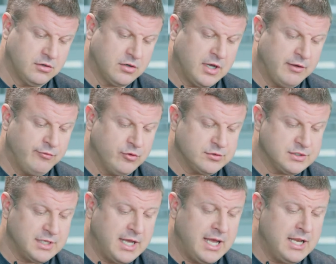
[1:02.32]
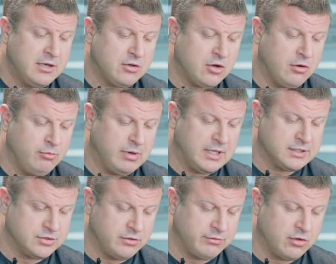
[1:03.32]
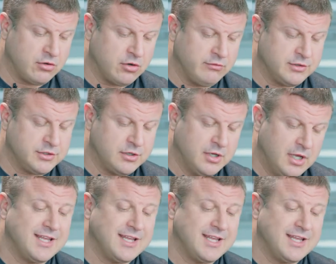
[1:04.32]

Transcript: Kyphosis and complex cervical curvature